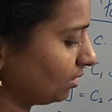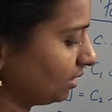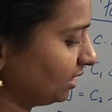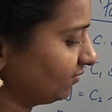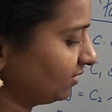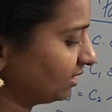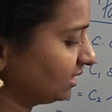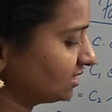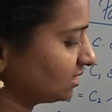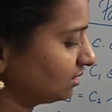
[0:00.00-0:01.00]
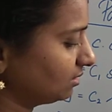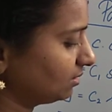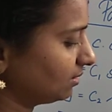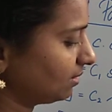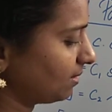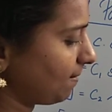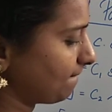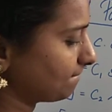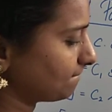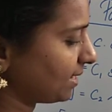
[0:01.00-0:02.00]
it will reach the
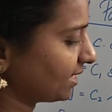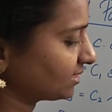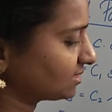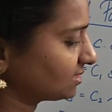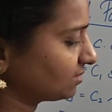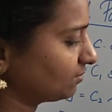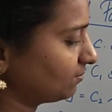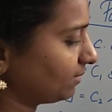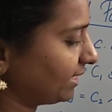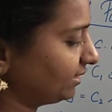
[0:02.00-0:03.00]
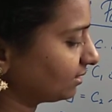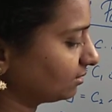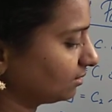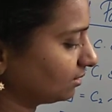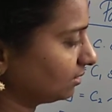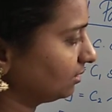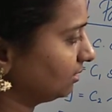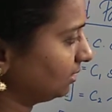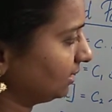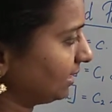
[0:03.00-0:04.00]
maximum at
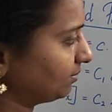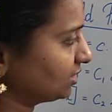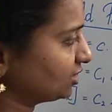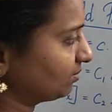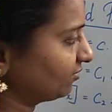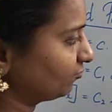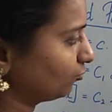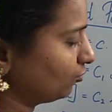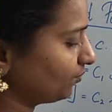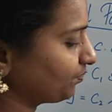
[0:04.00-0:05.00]
lambda g by 4.